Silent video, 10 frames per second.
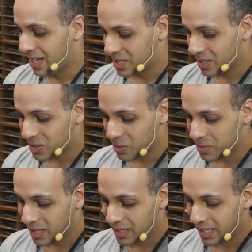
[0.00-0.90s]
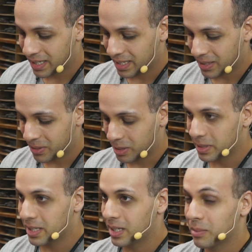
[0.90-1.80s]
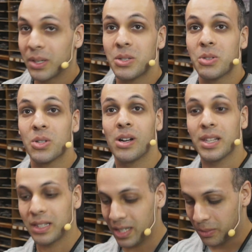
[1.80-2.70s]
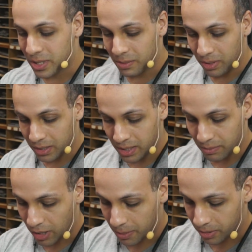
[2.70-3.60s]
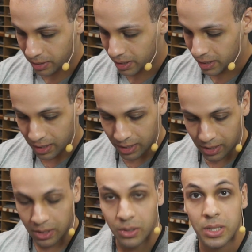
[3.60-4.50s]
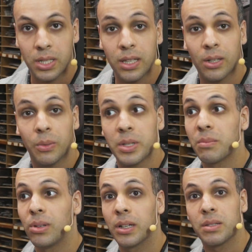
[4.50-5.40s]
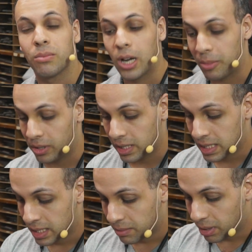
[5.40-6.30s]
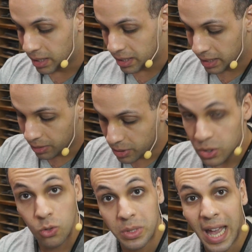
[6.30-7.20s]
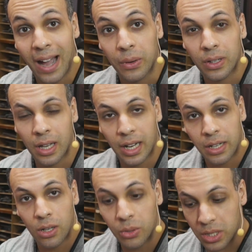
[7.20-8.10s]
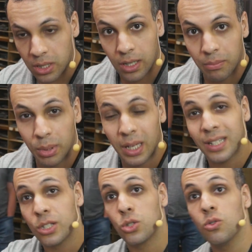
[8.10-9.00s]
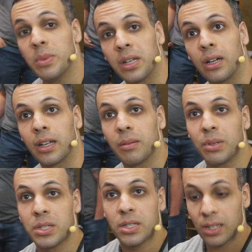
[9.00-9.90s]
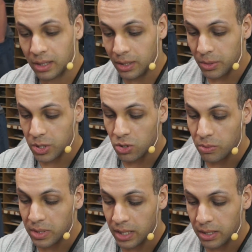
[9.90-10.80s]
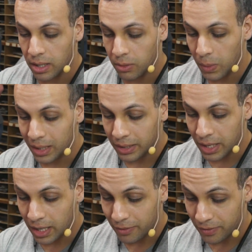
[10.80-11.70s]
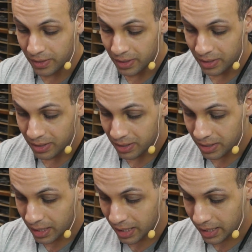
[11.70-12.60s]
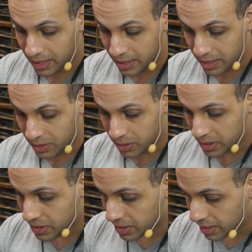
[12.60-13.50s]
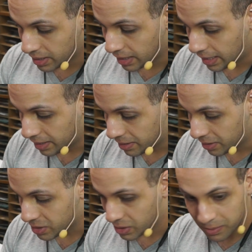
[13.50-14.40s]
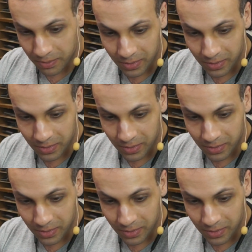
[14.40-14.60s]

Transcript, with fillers: should have zoomed in on that connector in the beginning because you saw that it wasn't plugged in properly. Like, you could see that it wasn't plugged in properly, but it was zoomed out. And I noticed it, but I didn't zoom in on it. But still, it was zoomed in well enough that you could see that. And also,